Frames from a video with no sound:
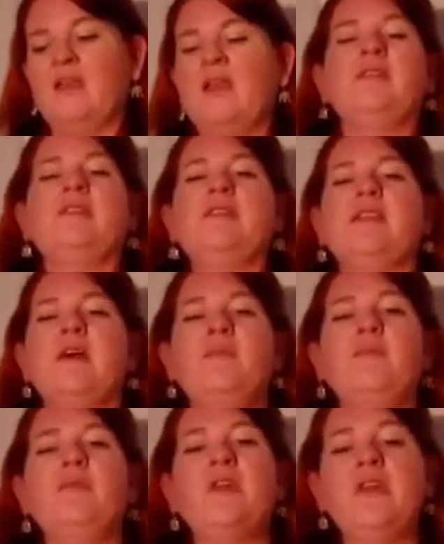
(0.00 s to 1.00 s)

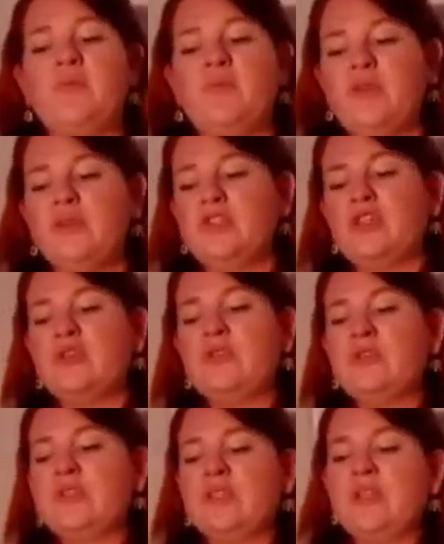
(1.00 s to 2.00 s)
Some people
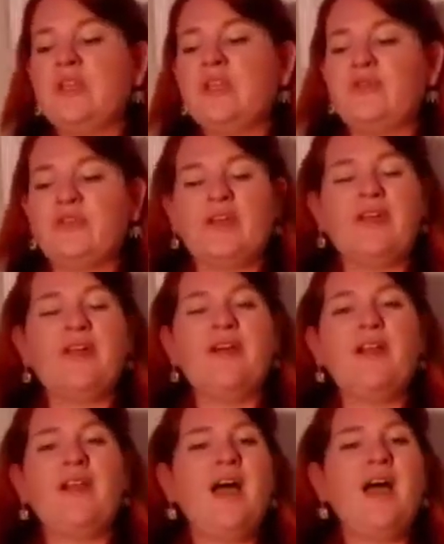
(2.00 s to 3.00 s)
choose to live
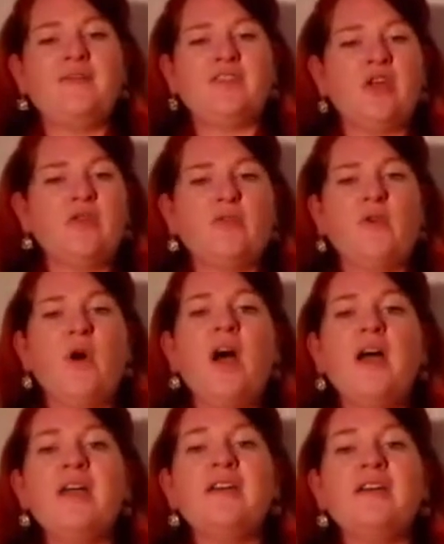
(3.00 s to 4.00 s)
their lives on
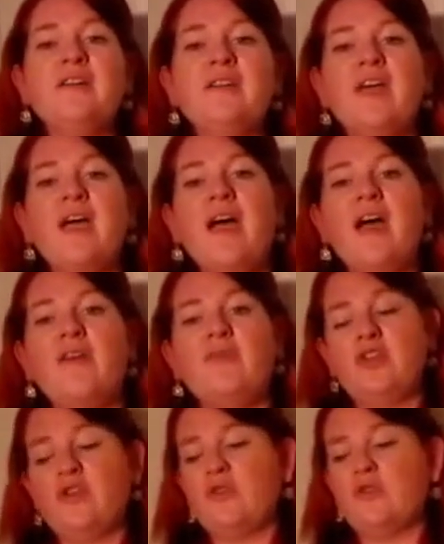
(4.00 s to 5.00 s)
quiet
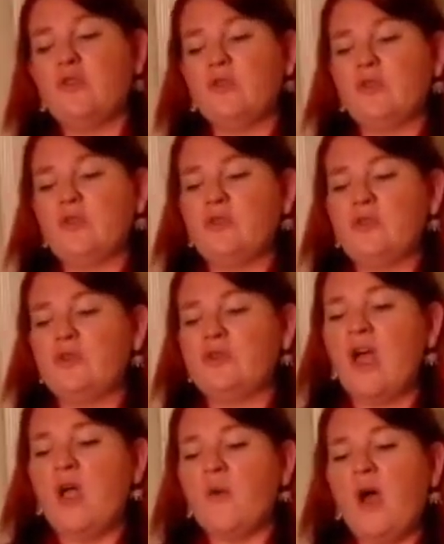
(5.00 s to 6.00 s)
avenues,
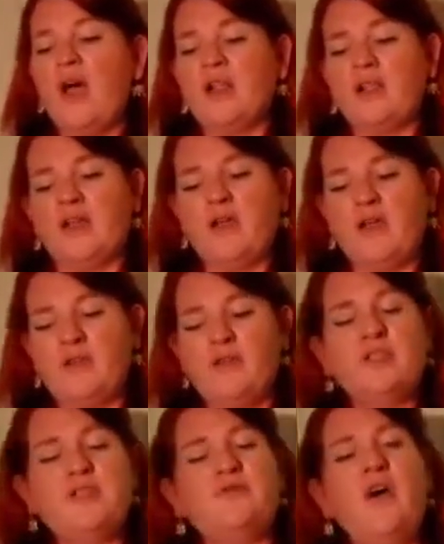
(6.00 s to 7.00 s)
while
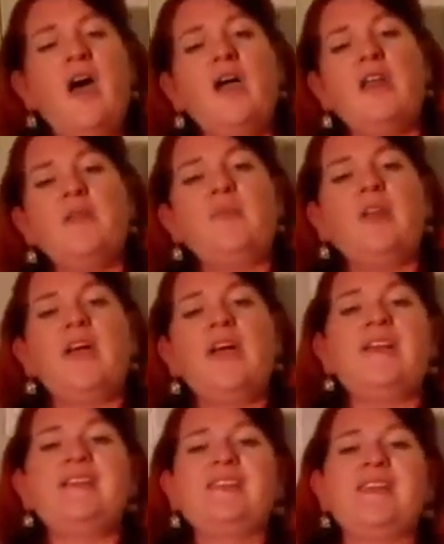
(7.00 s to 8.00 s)
others find a
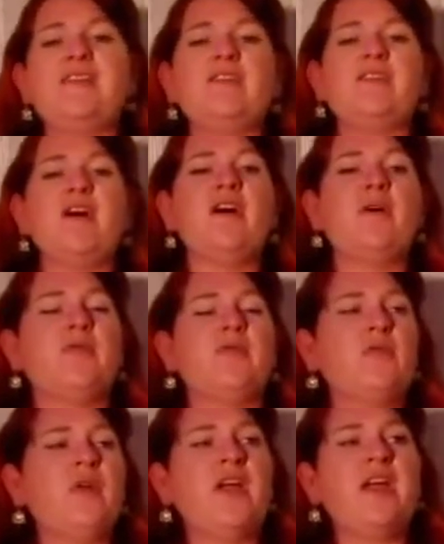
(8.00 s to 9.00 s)
place in the
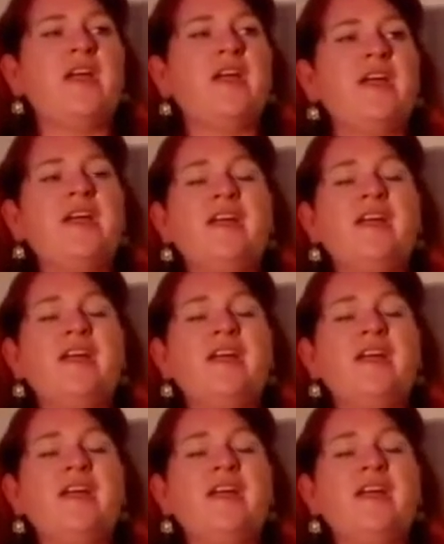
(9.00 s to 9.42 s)
parade.